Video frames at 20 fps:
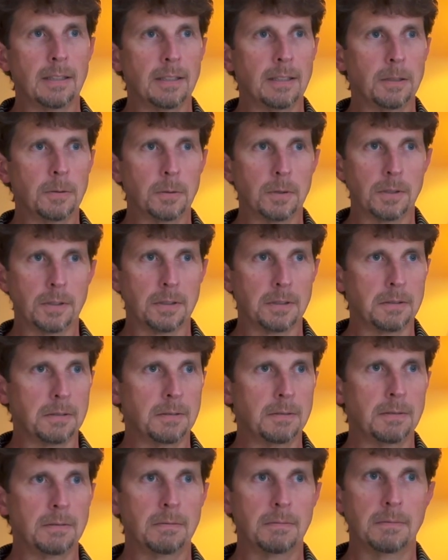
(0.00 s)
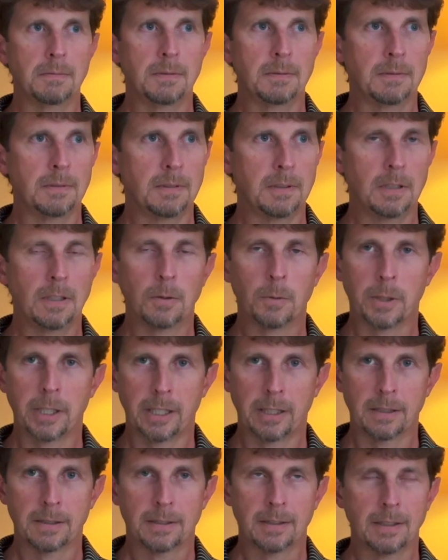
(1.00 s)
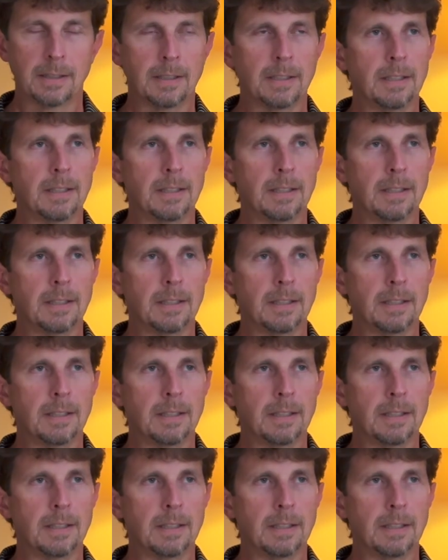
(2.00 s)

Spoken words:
It was nowhere.